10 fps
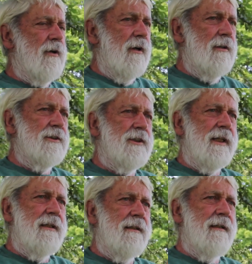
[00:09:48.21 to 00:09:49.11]
call and
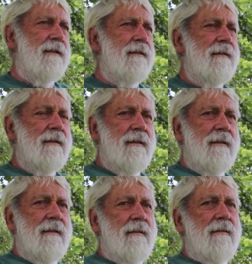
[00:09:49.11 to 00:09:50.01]
said,
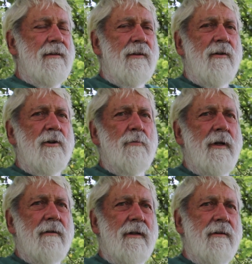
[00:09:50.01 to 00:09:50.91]
you
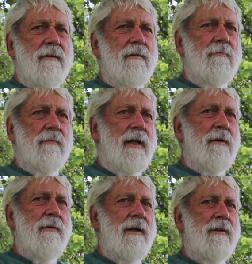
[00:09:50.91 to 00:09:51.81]
better either
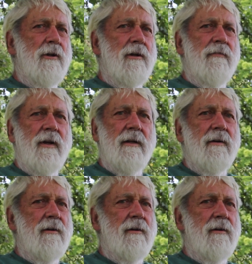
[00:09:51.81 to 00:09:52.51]
get ready to defend it,